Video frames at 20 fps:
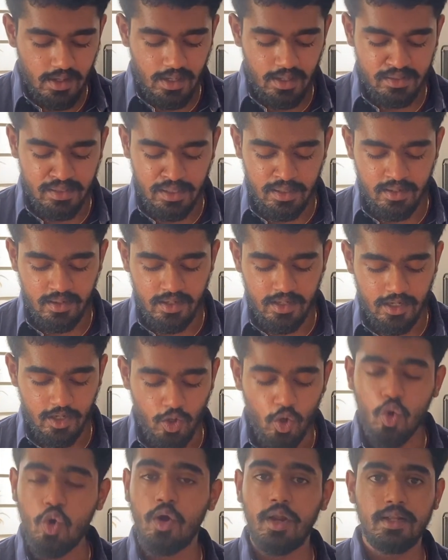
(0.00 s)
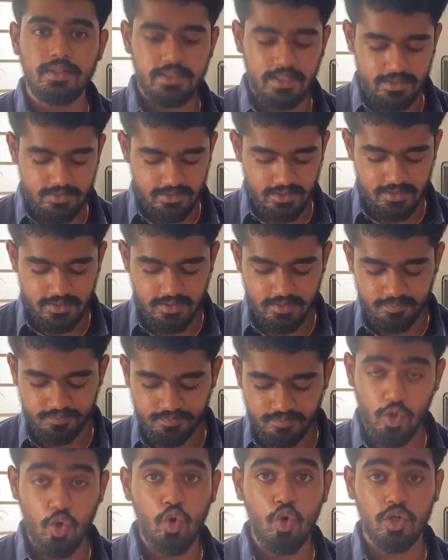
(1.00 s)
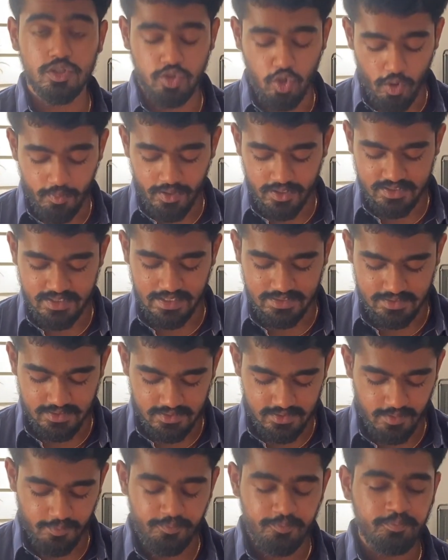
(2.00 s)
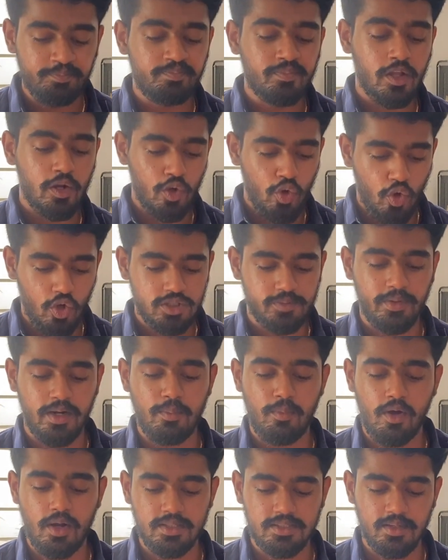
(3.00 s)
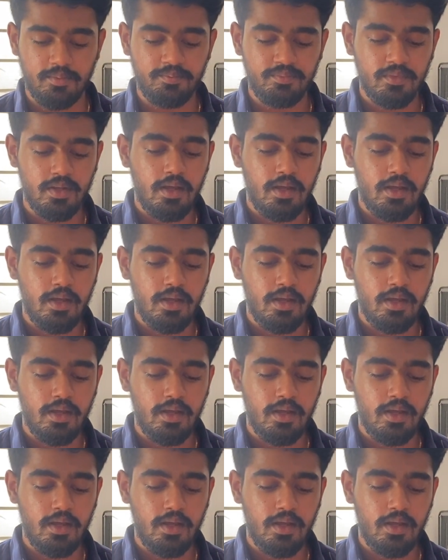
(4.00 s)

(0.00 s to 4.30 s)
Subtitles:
Then gluconeogenesis, glucose homeostasis, glucose metabolism,